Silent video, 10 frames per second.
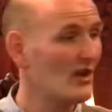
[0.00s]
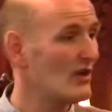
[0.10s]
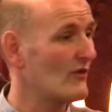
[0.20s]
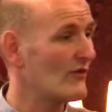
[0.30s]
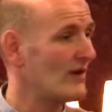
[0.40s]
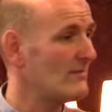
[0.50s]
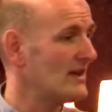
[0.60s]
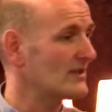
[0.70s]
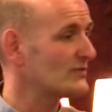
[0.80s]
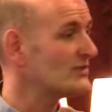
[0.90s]
not very
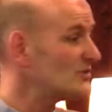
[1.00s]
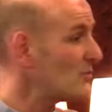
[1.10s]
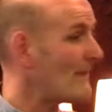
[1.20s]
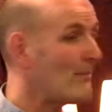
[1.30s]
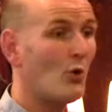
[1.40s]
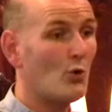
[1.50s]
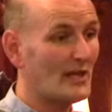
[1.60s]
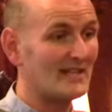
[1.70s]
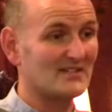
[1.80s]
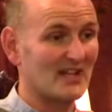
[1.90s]
much, which is where Paul
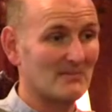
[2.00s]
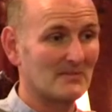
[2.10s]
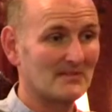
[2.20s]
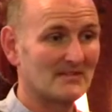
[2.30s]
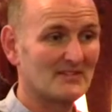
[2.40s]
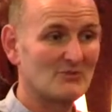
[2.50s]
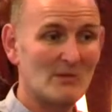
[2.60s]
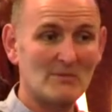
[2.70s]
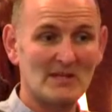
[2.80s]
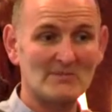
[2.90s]
ends up. Do you
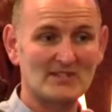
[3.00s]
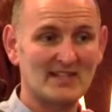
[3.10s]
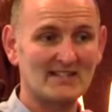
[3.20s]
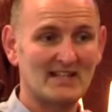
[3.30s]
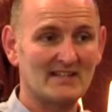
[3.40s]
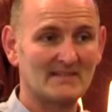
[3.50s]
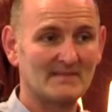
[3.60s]
remember him saying that?